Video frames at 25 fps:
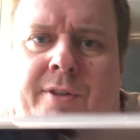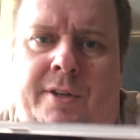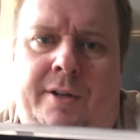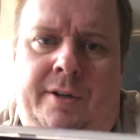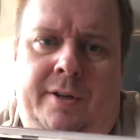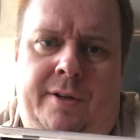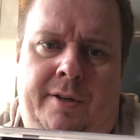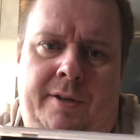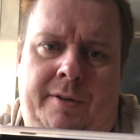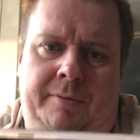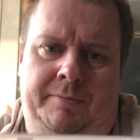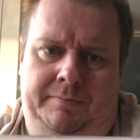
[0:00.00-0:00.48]

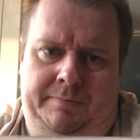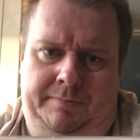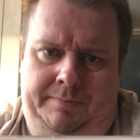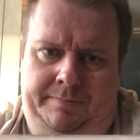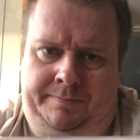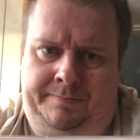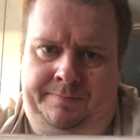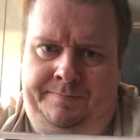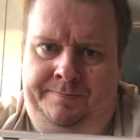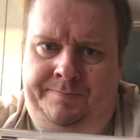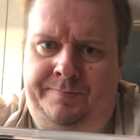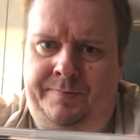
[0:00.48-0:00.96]
the
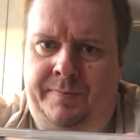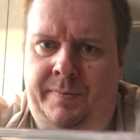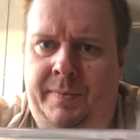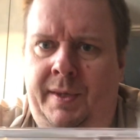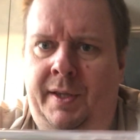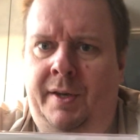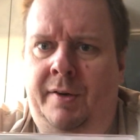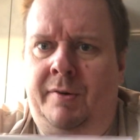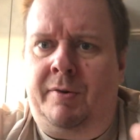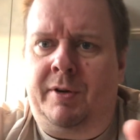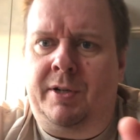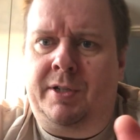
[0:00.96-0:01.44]

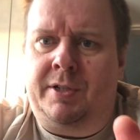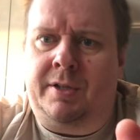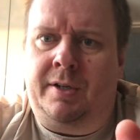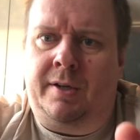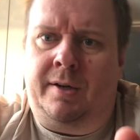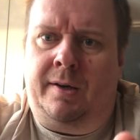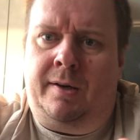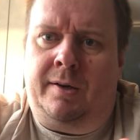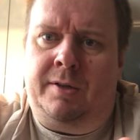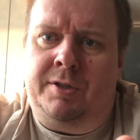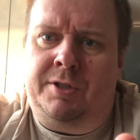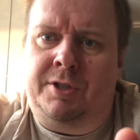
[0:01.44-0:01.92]
the
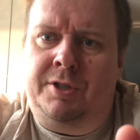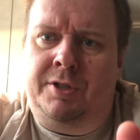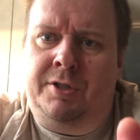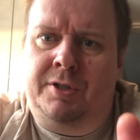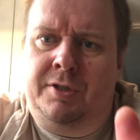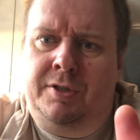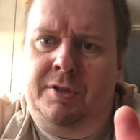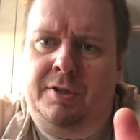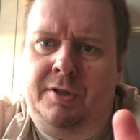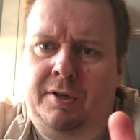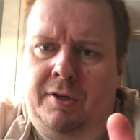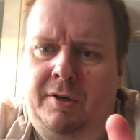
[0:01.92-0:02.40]
original
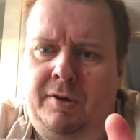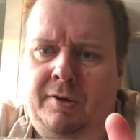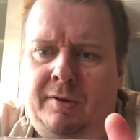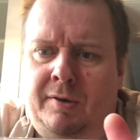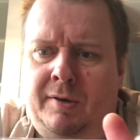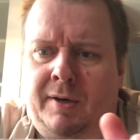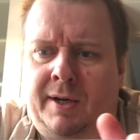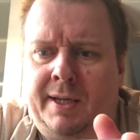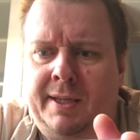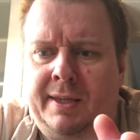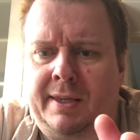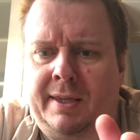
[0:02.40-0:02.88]

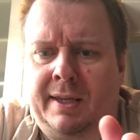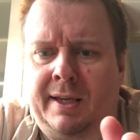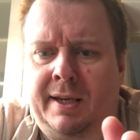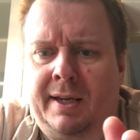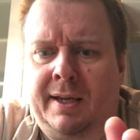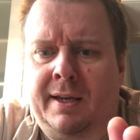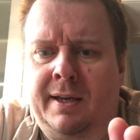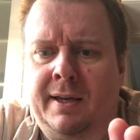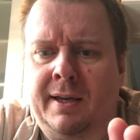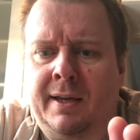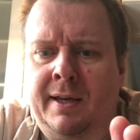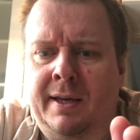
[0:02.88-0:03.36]
show. I
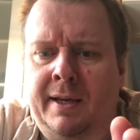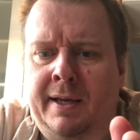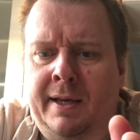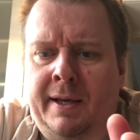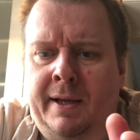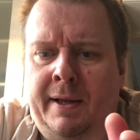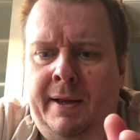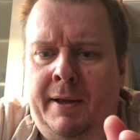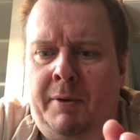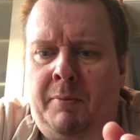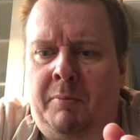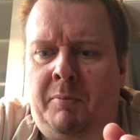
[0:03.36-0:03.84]
think
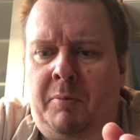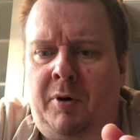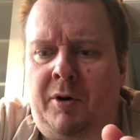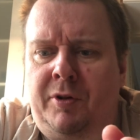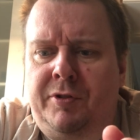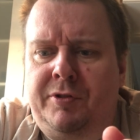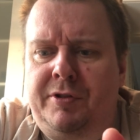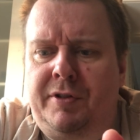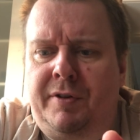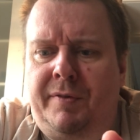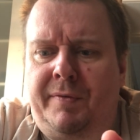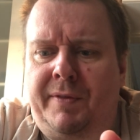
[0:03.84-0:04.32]

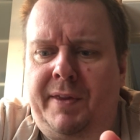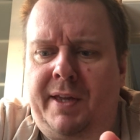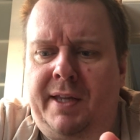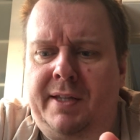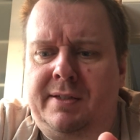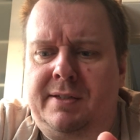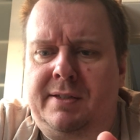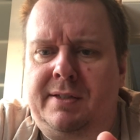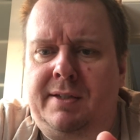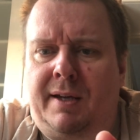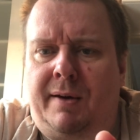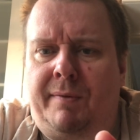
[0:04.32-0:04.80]
most of that
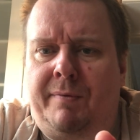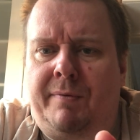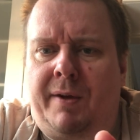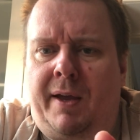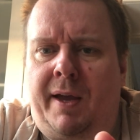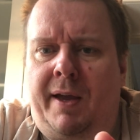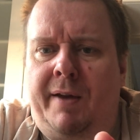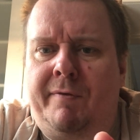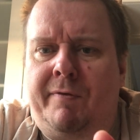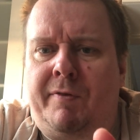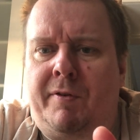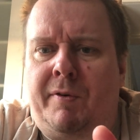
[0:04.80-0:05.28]
stuff
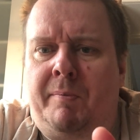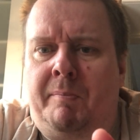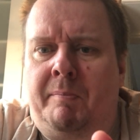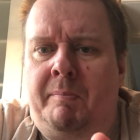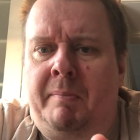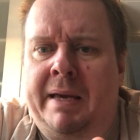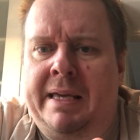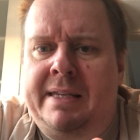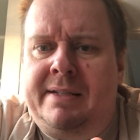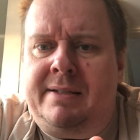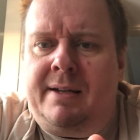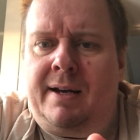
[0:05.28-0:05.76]
came from
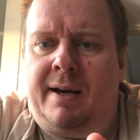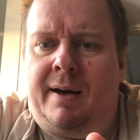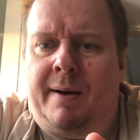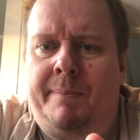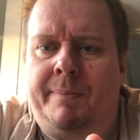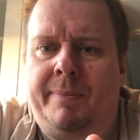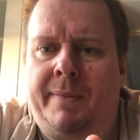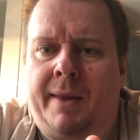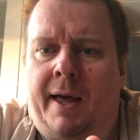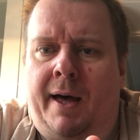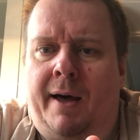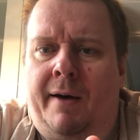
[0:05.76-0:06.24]
Mesa
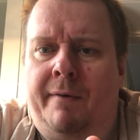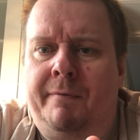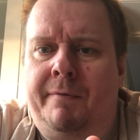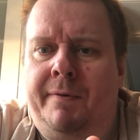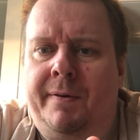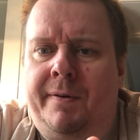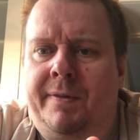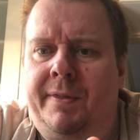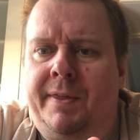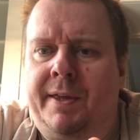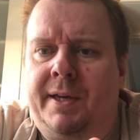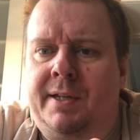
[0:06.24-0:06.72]

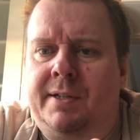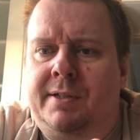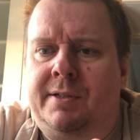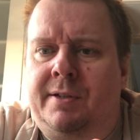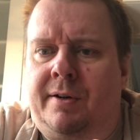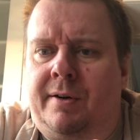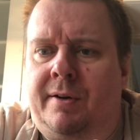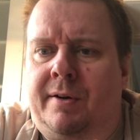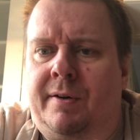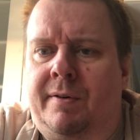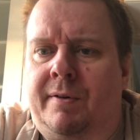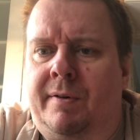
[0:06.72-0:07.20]

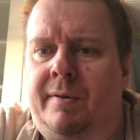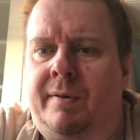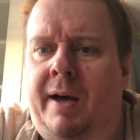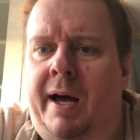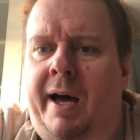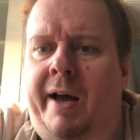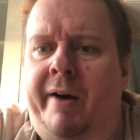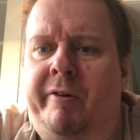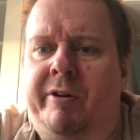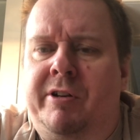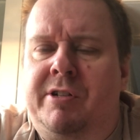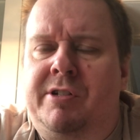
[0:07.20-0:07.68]
Amphitheater,
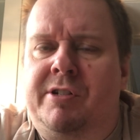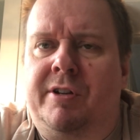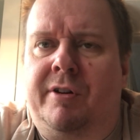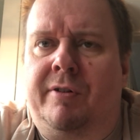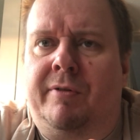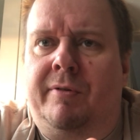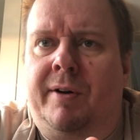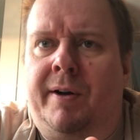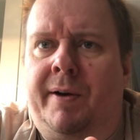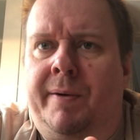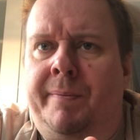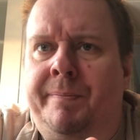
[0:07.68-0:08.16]

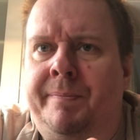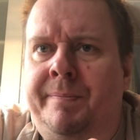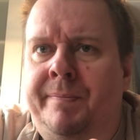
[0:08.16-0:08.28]
Arizona,